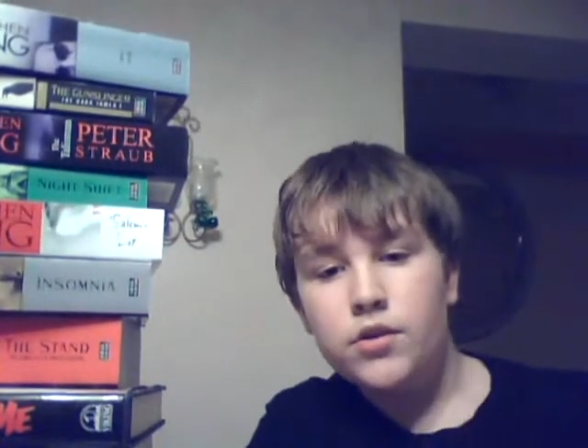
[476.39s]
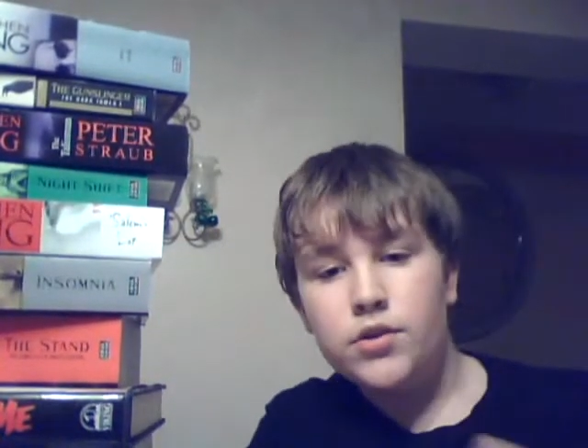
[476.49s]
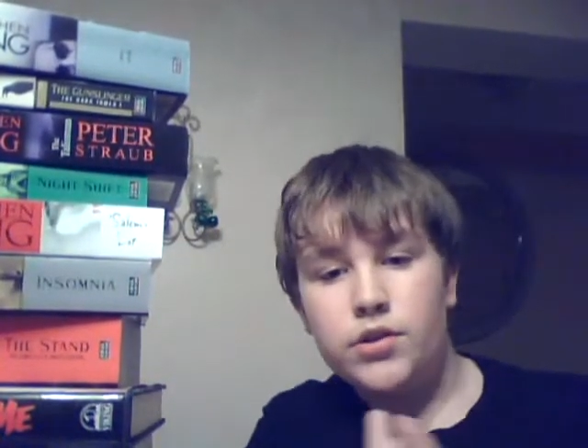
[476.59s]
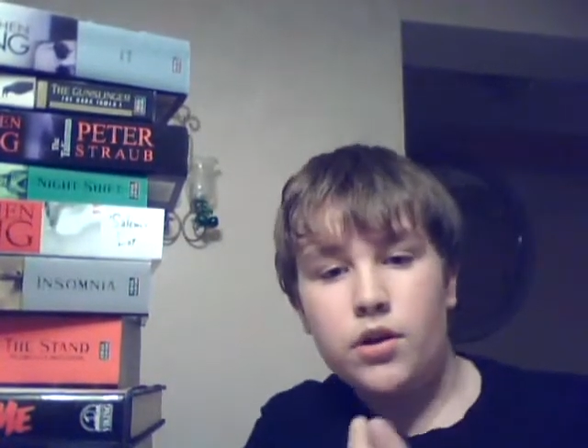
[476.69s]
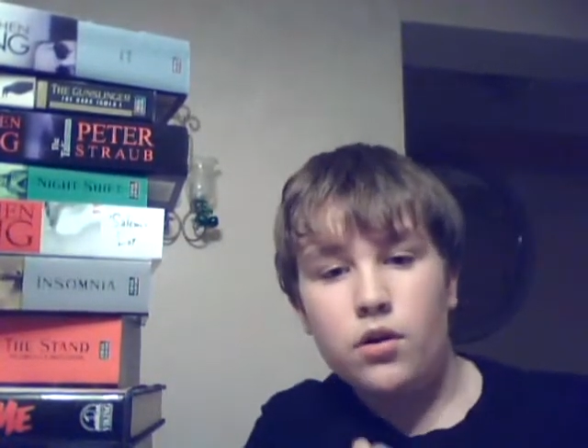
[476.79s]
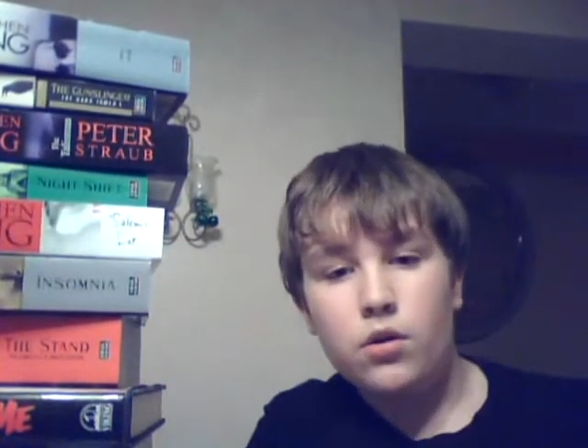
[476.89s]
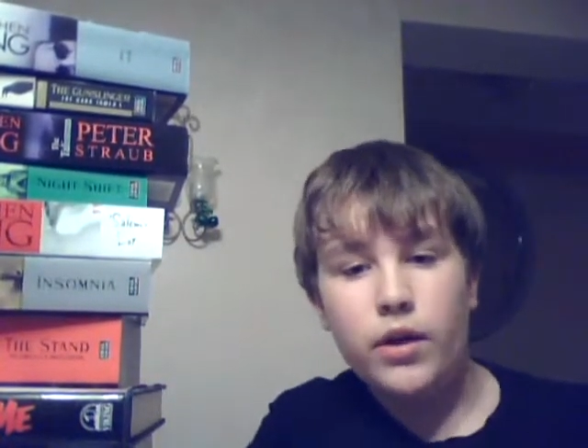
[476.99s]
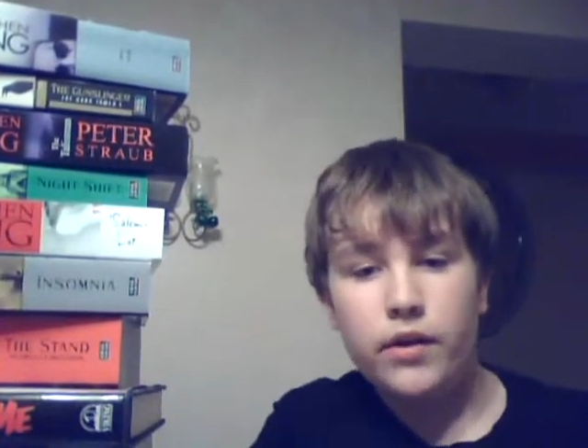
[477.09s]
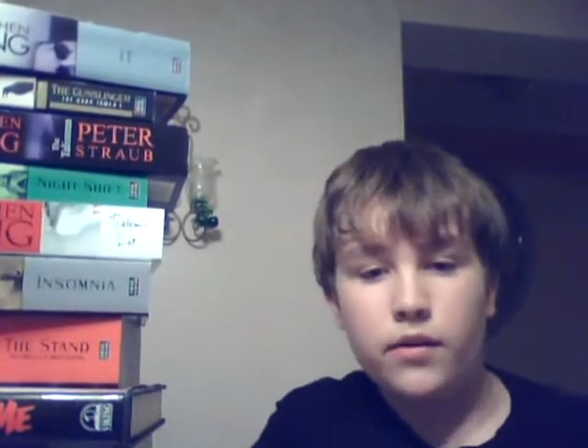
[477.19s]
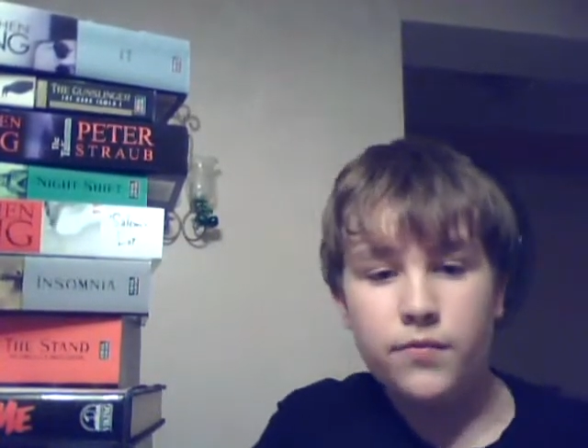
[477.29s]
So,
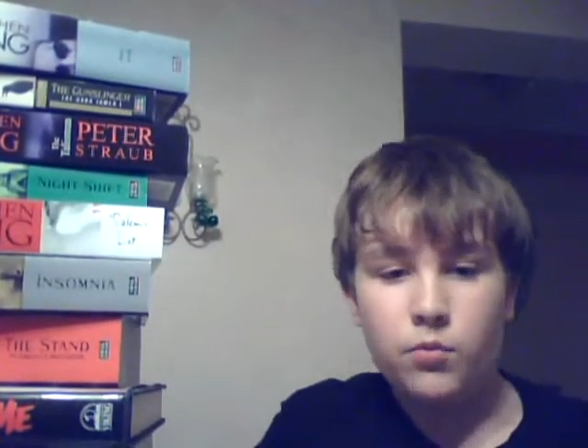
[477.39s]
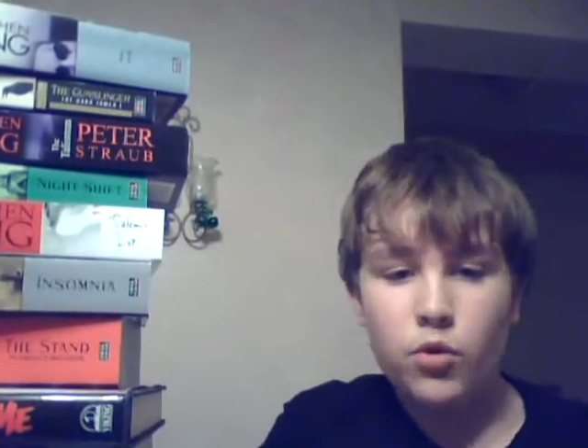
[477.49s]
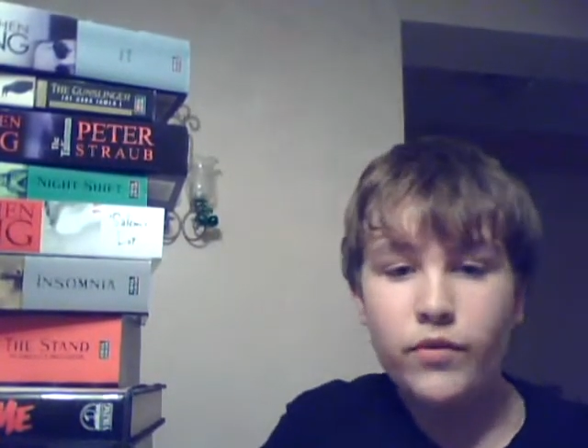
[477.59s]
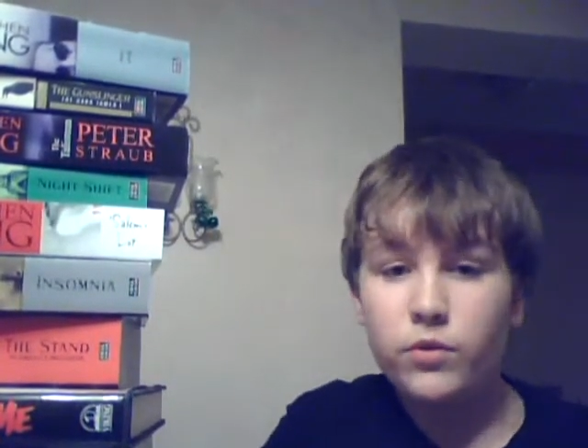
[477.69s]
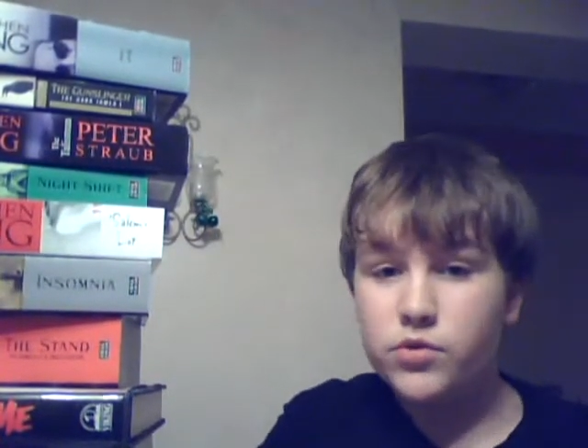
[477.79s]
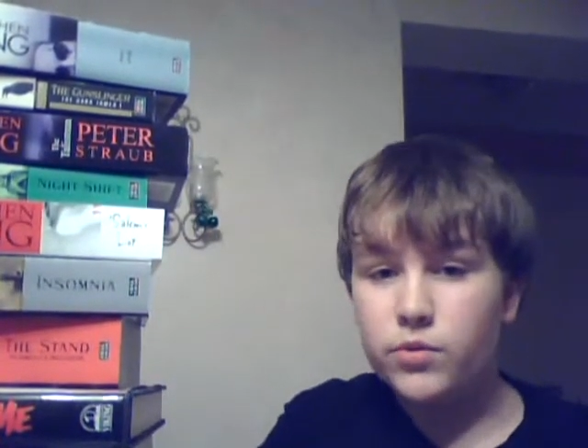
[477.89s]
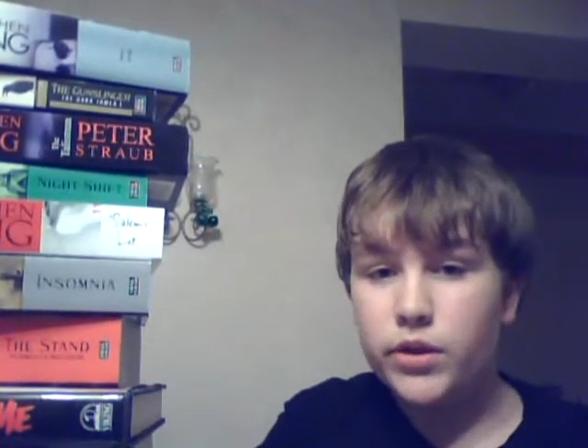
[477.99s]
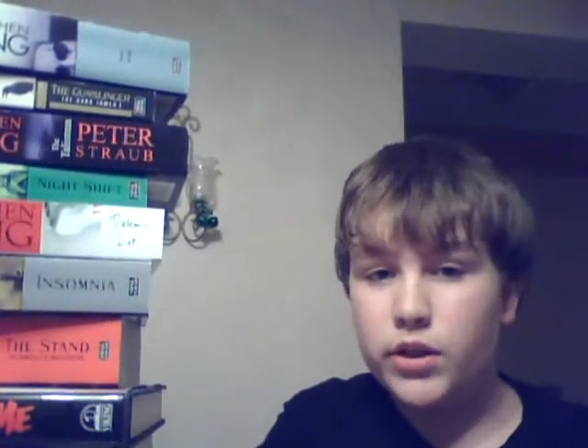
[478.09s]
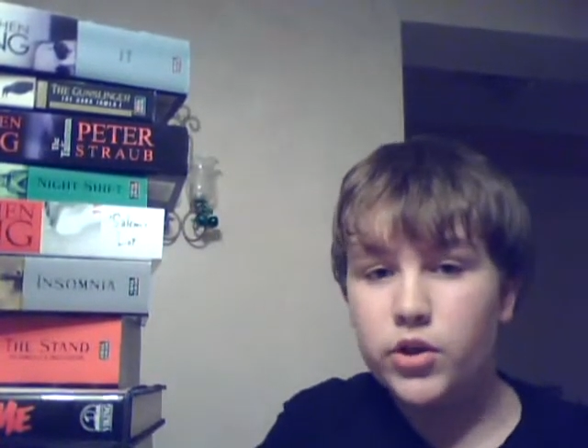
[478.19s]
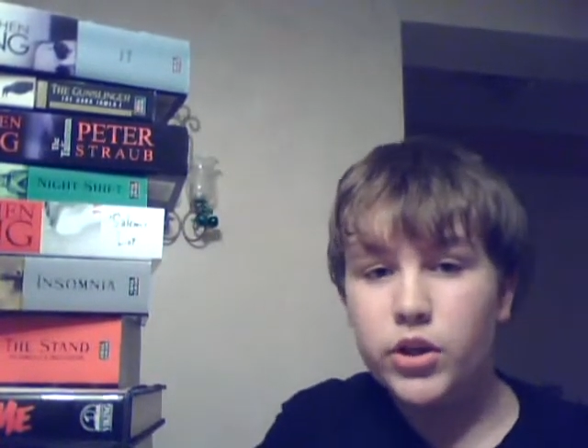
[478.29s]
and if the movie was
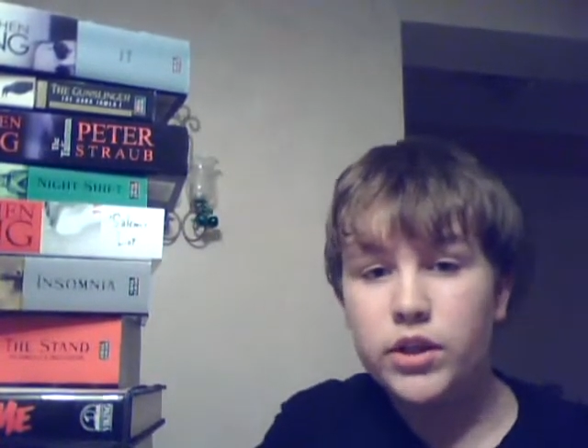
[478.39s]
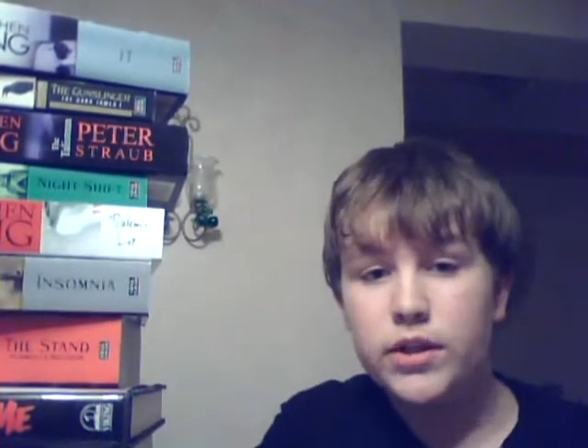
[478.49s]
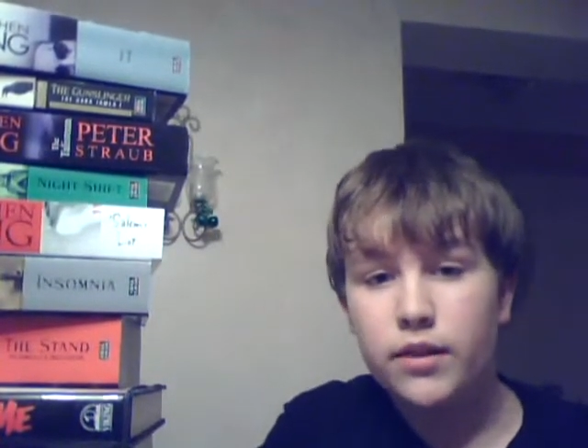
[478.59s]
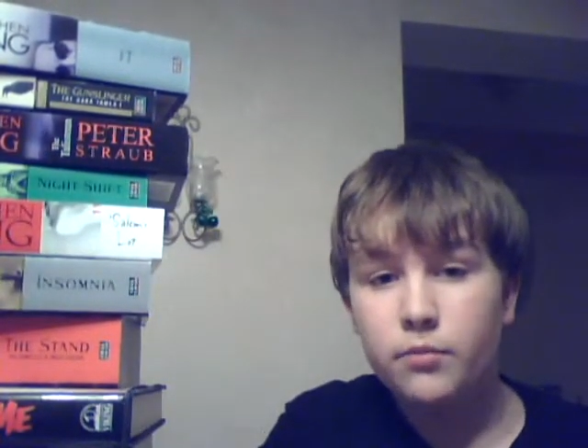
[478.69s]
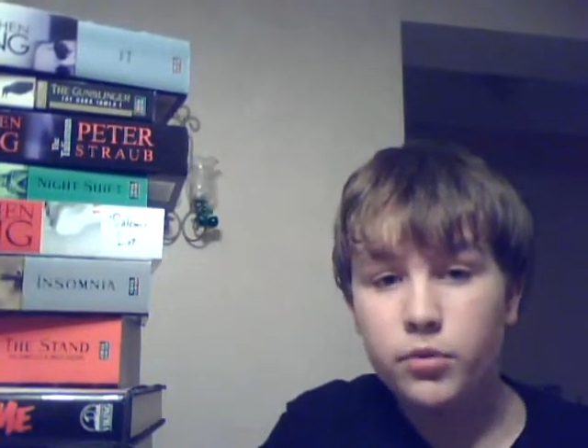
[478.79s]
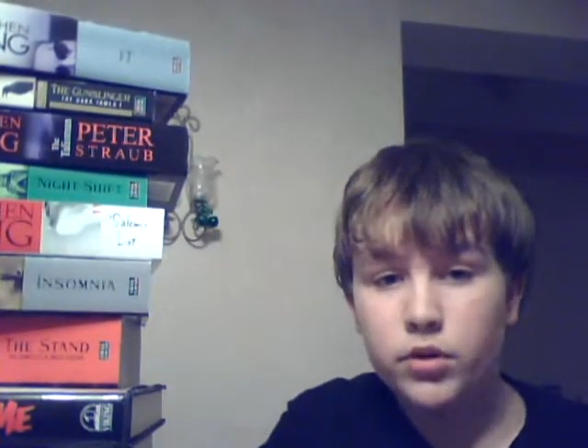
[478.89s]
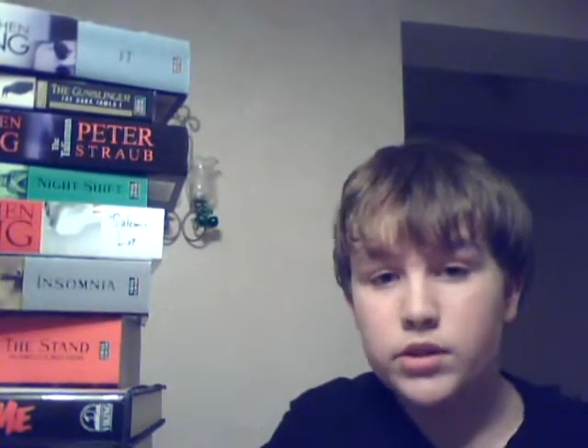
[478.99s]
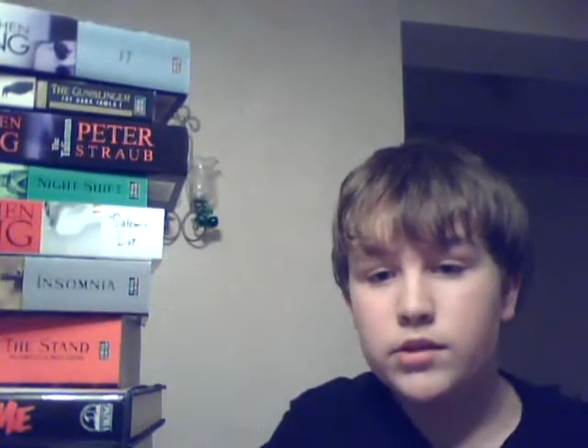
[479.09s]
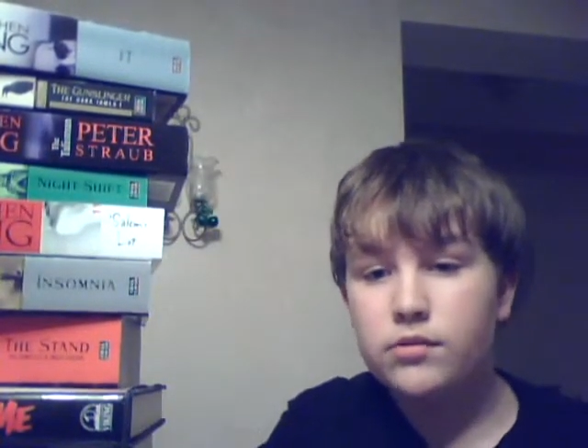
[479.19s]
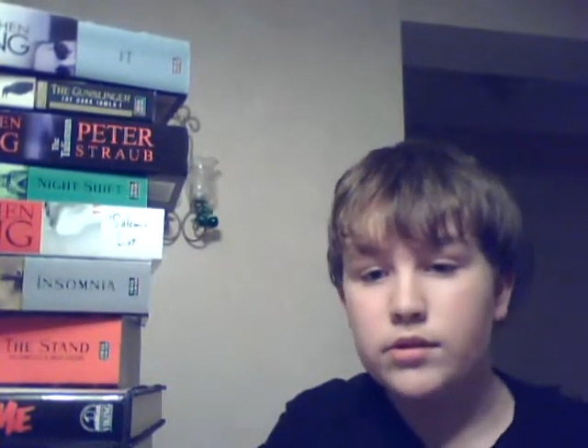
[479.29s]
really good, then the
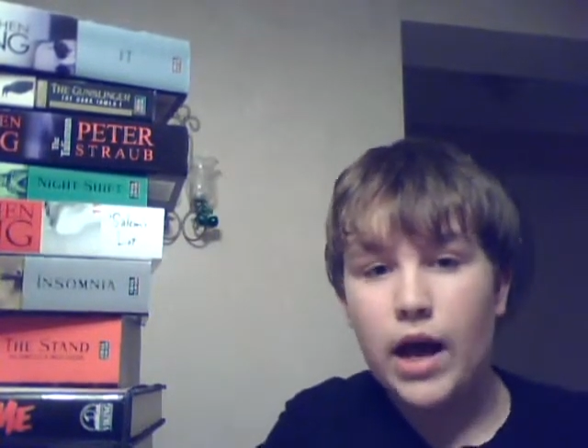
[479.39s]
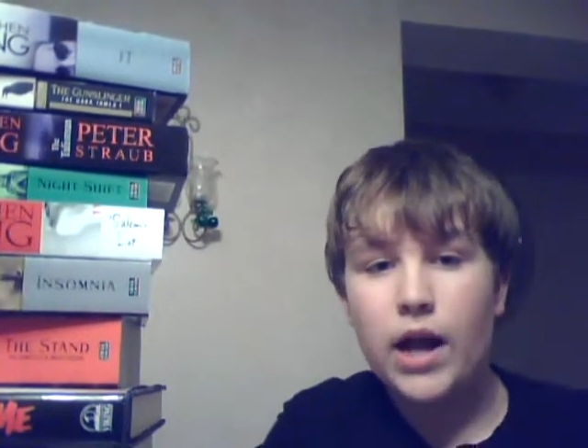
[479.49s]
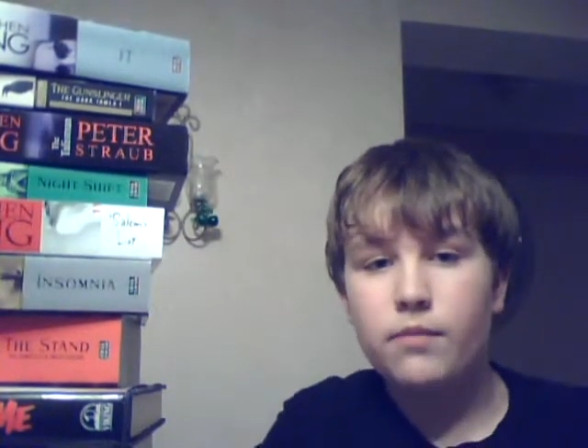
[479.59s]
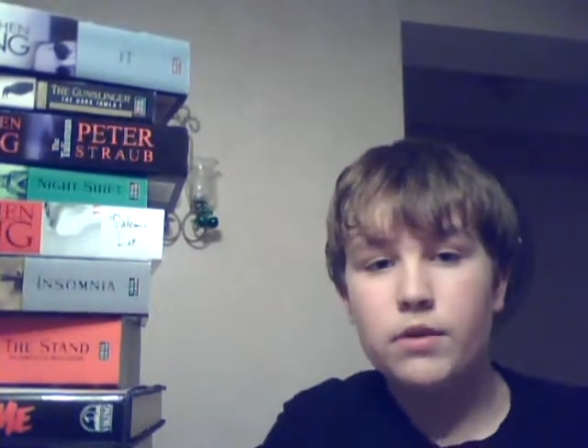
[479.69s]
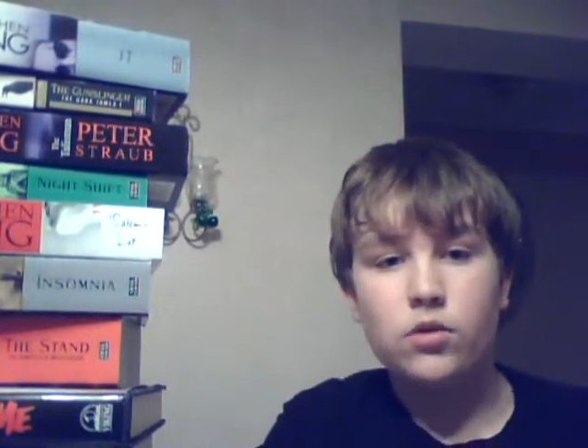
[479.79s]
book's gotta be